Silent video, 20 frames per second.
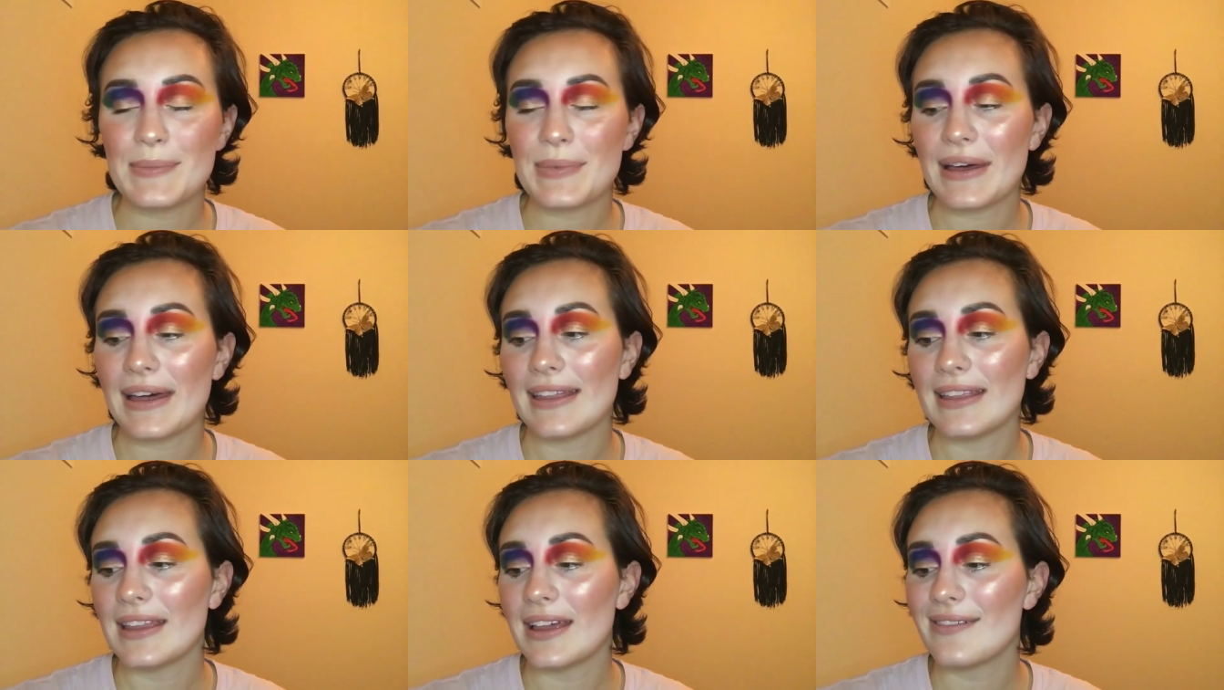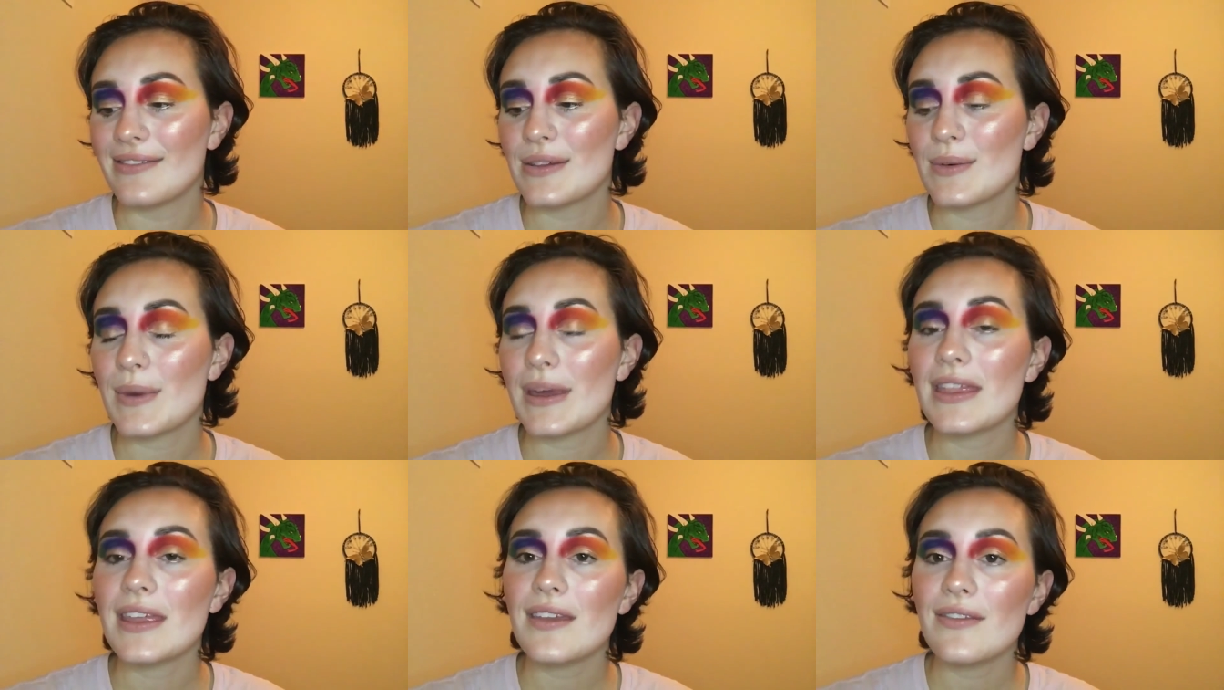I love the
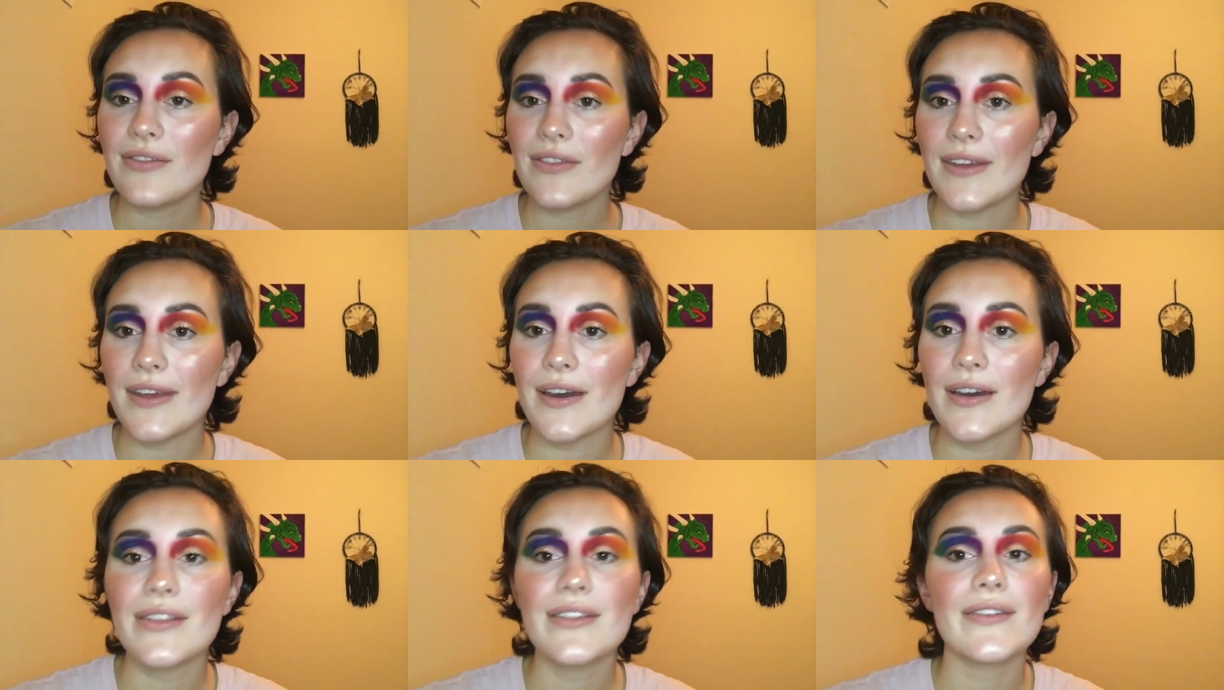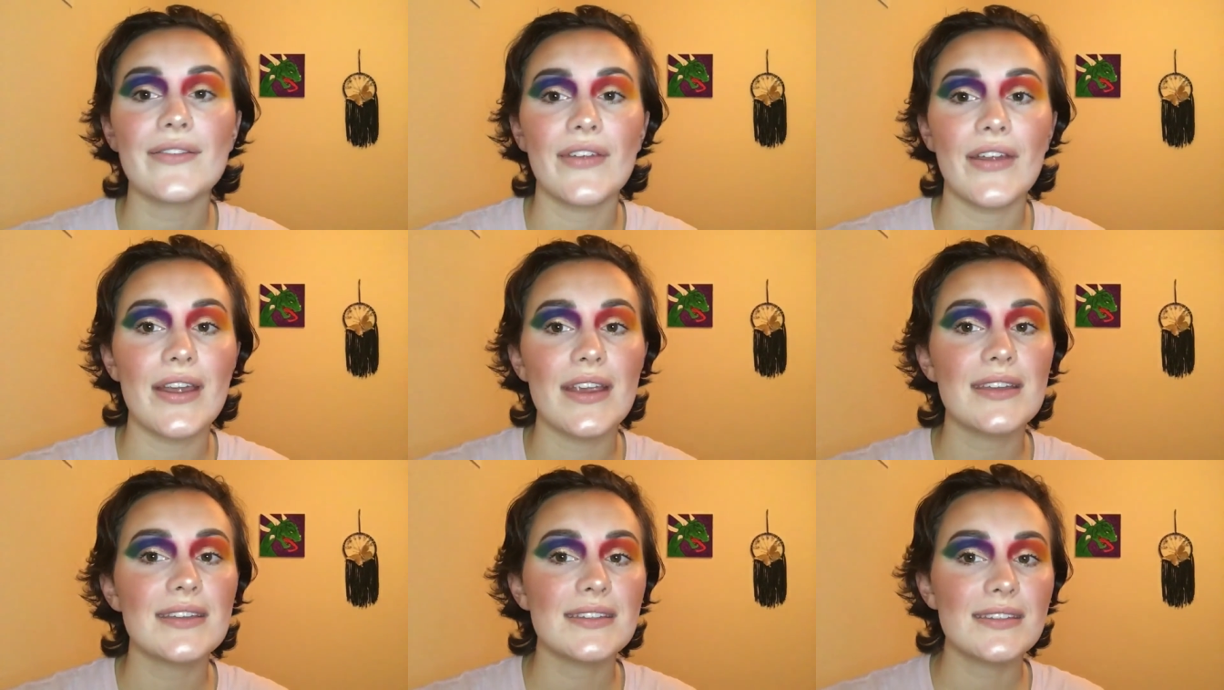way they feel. They're
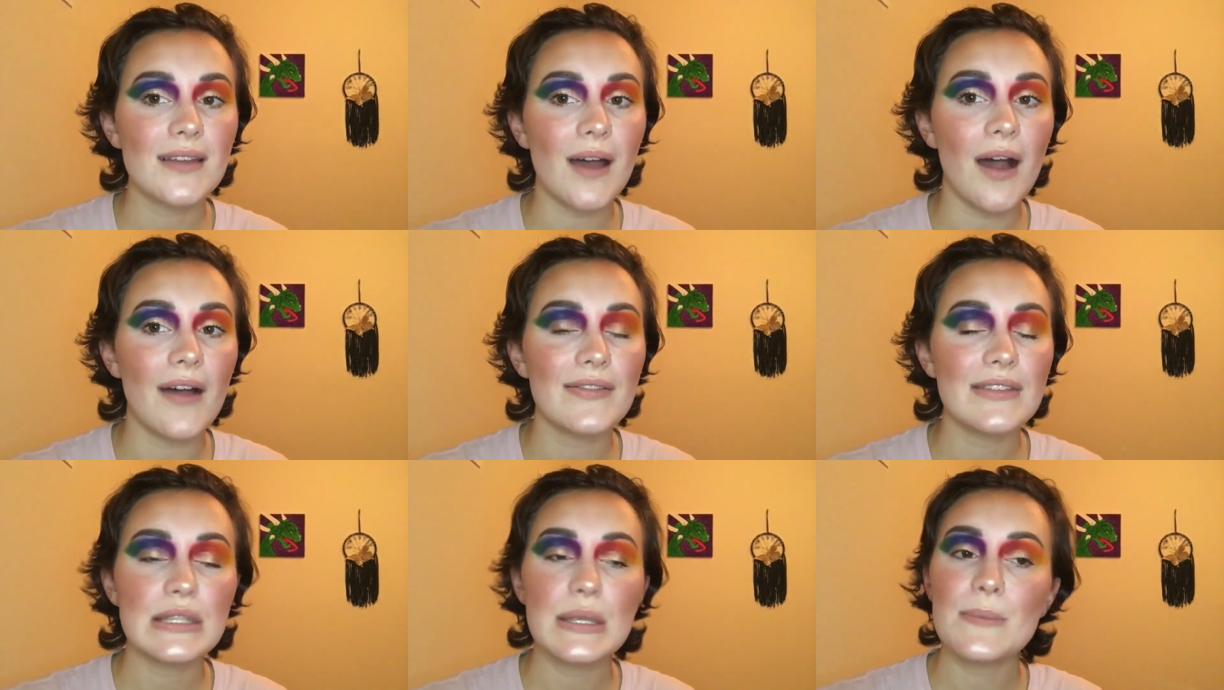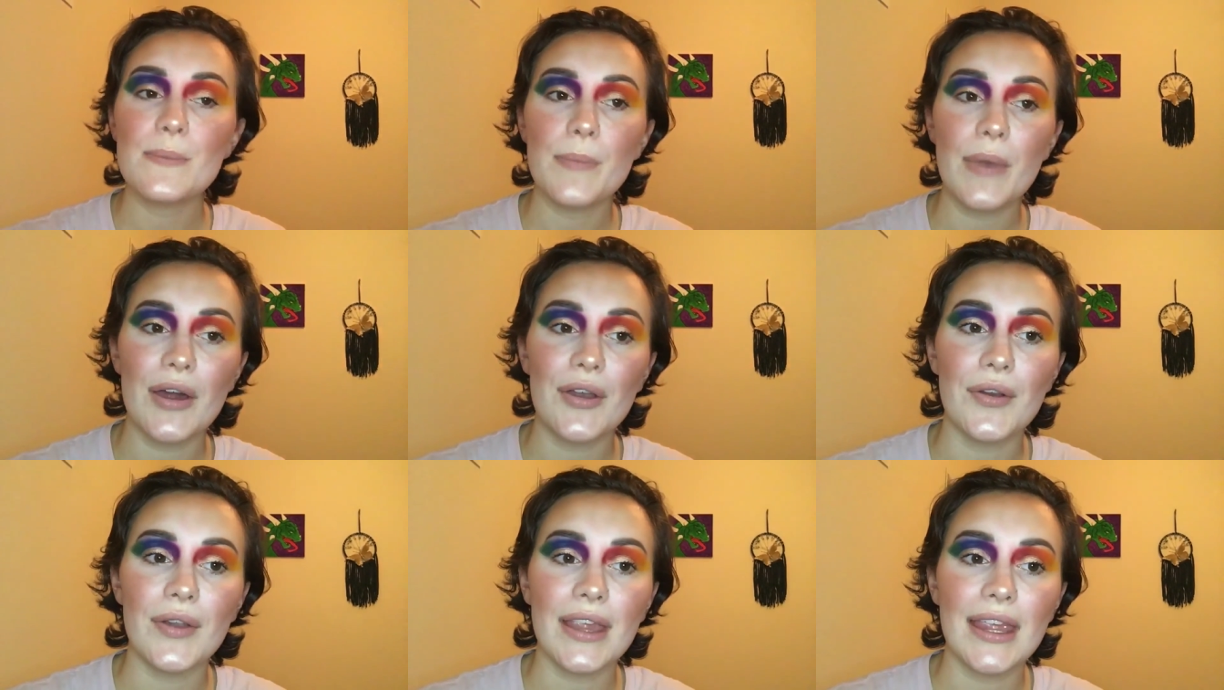very soft and
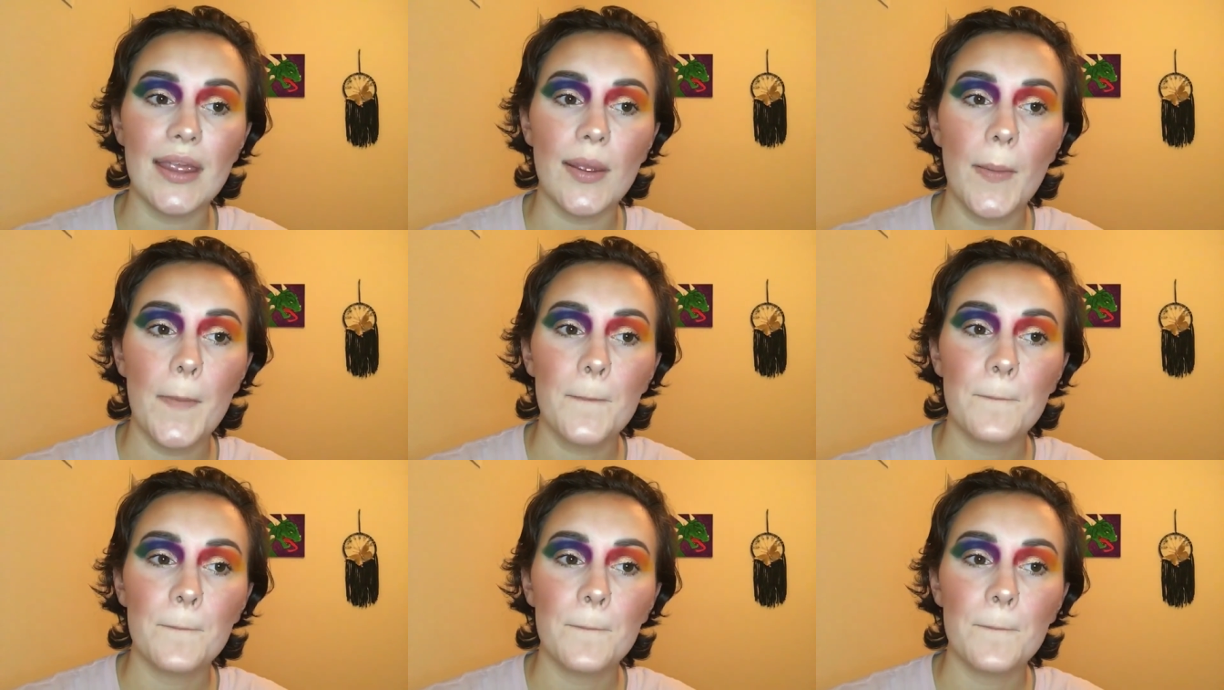buttery,